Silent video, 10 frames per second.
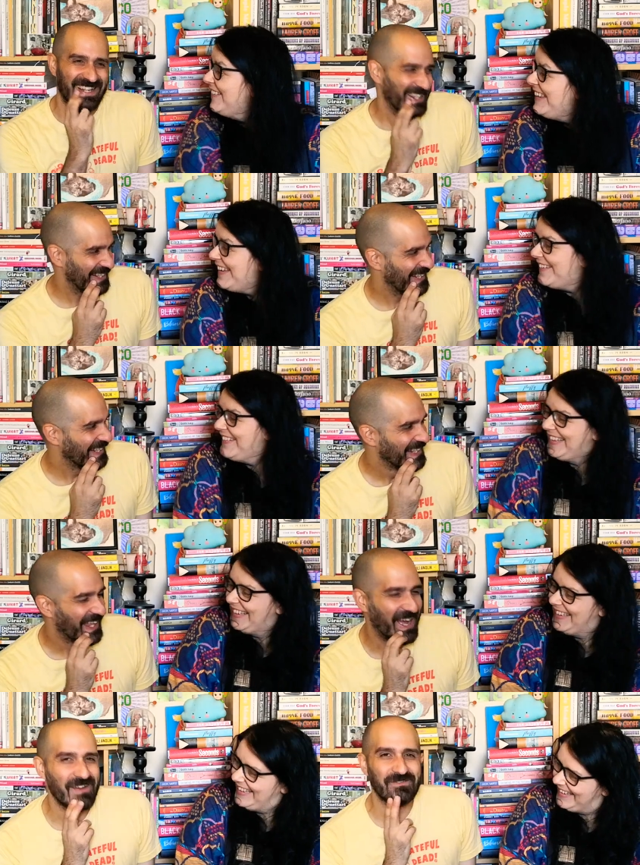Speaker 1: Who are you?
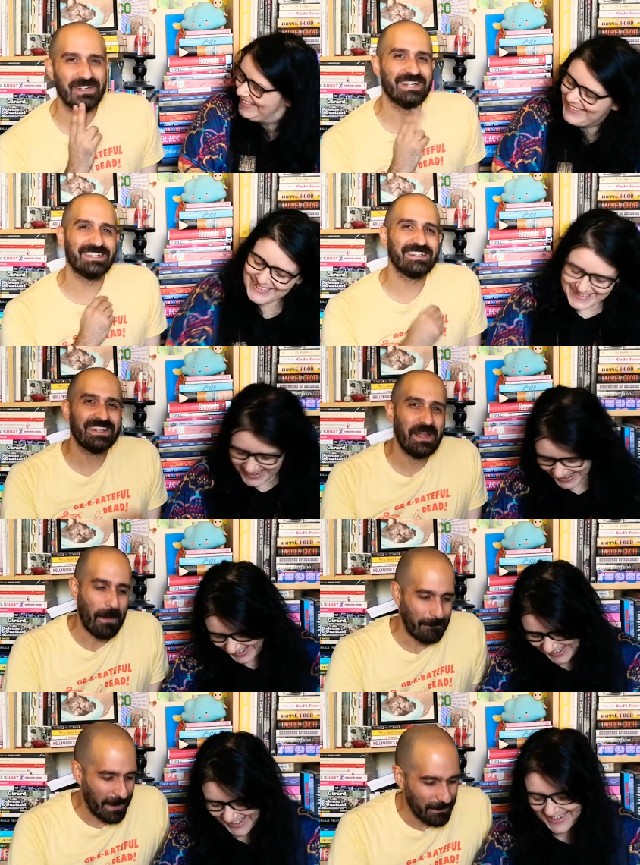
Speaker 2: I'm Bert.
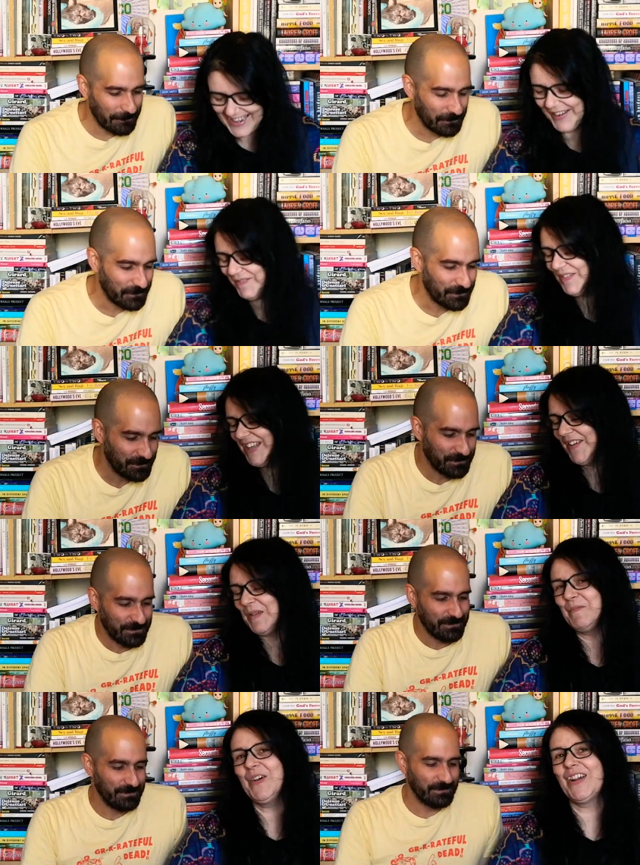Yay! Yeah.
Speaker 1: Um, we're
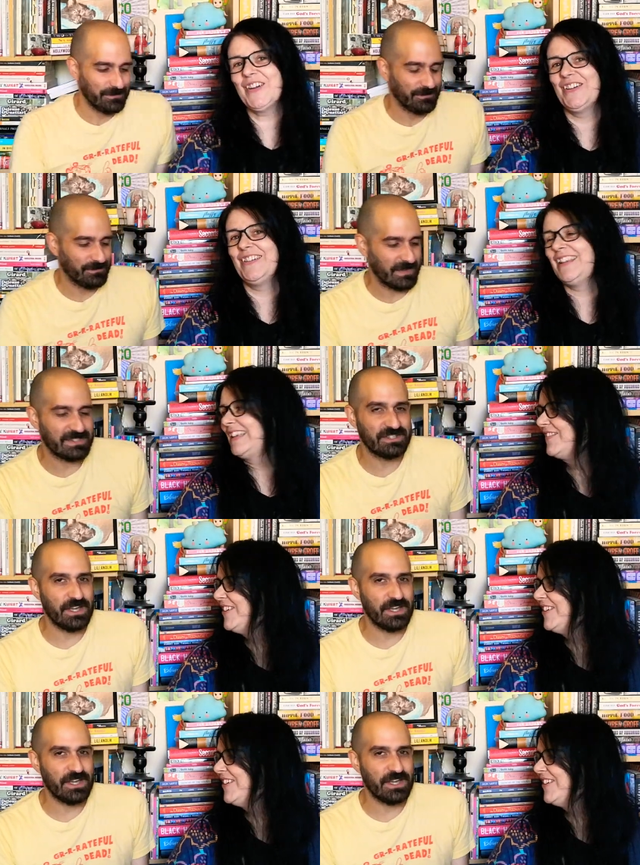doing a book haul this It's